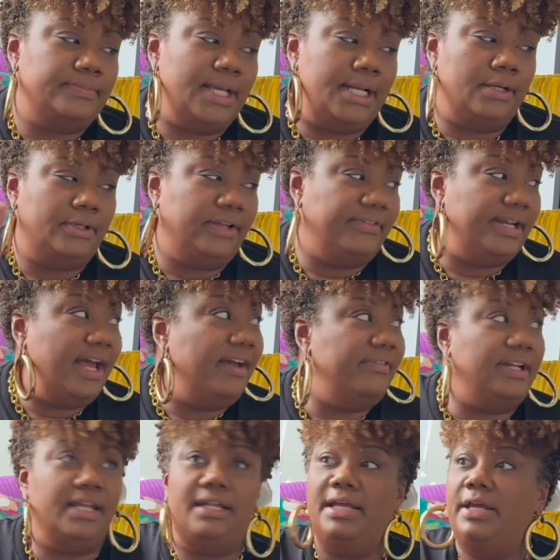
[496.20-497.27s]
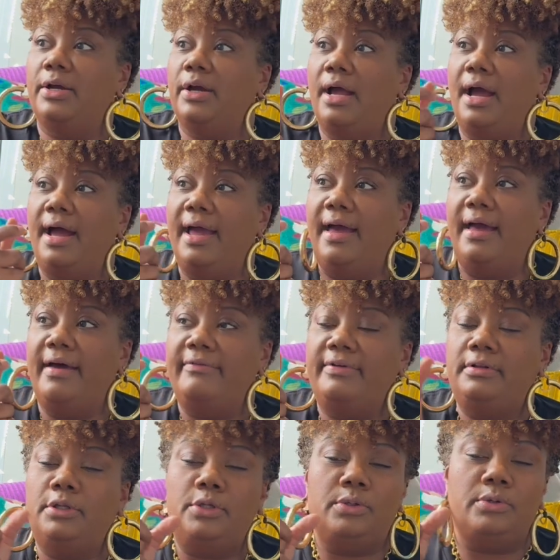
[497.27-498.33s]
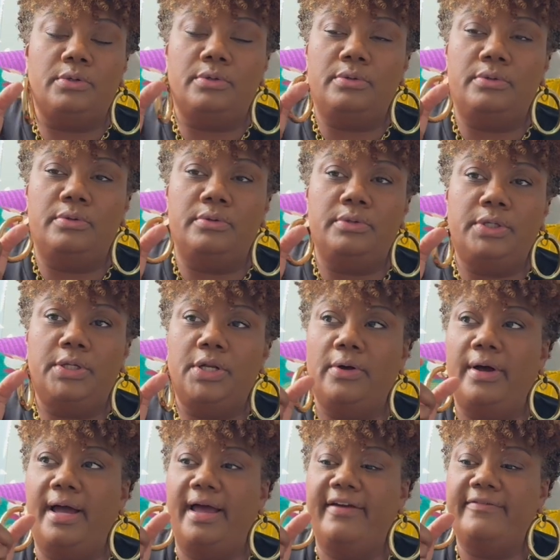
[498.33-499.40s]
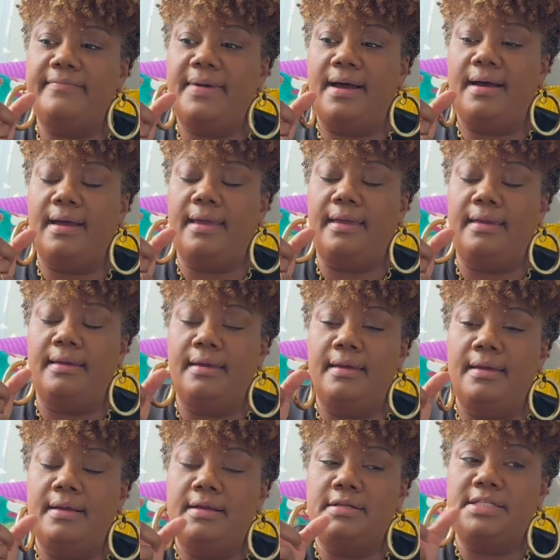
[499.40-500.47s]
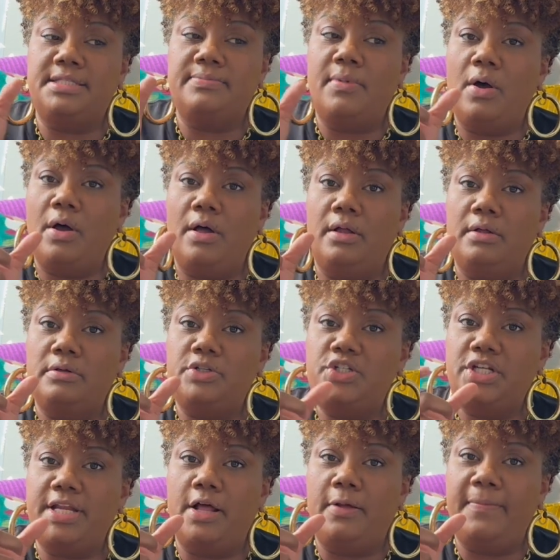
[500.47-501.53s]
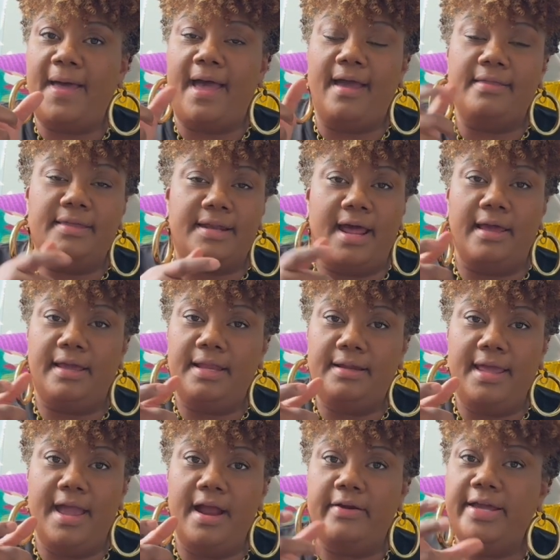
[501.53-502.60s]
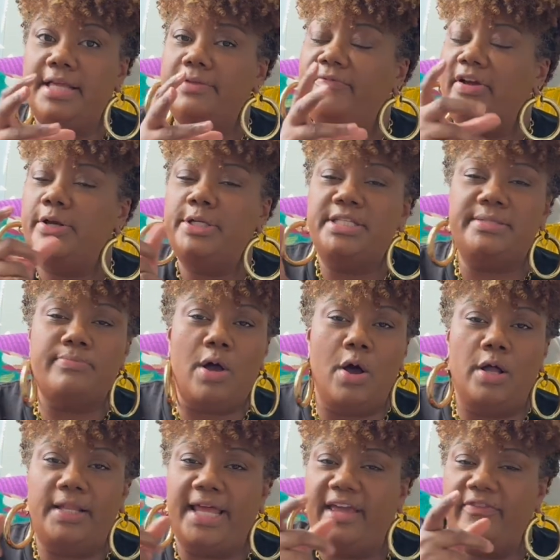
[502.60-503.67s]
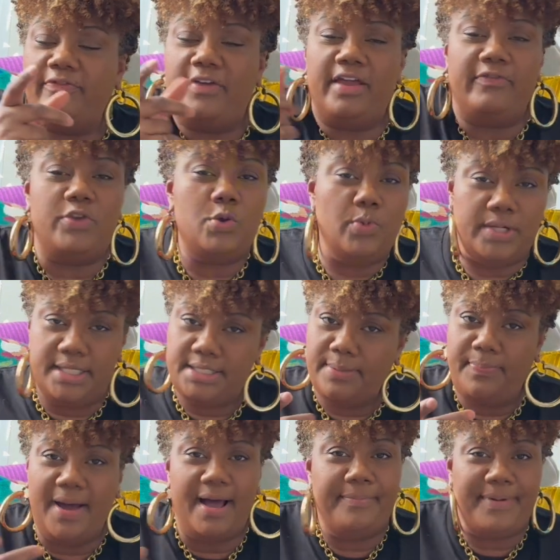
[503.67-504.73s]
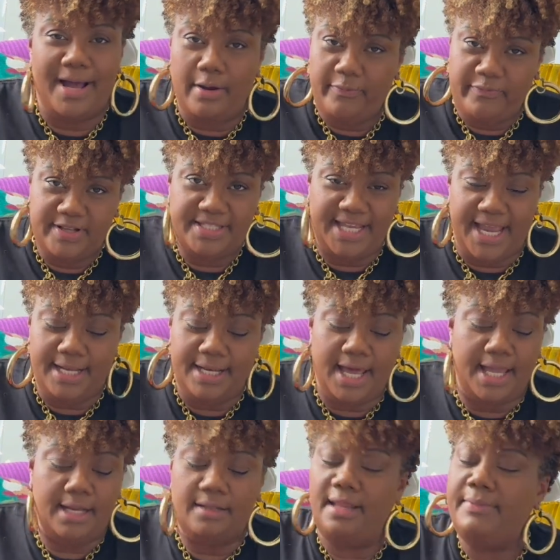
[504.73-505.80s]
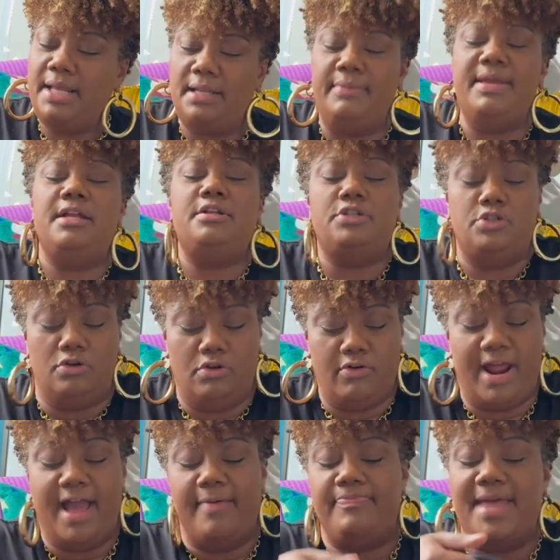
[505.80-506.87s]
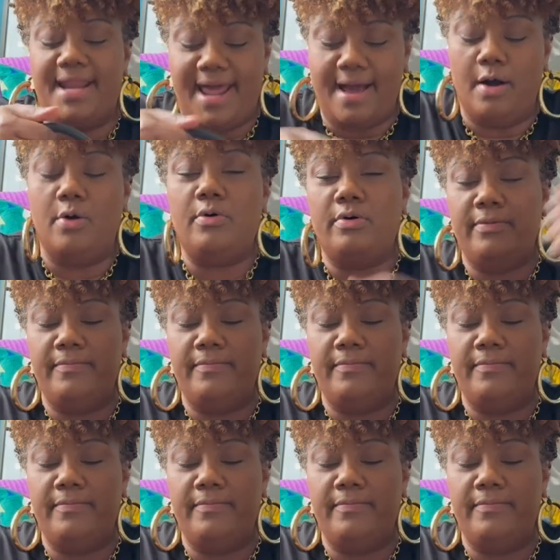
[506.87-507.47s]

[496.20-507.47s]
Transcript: don't even have it in here. I have a little, I have my small Chanel bag that I can carry, very small. Like if you wanted to pop out for date night, let me grab that out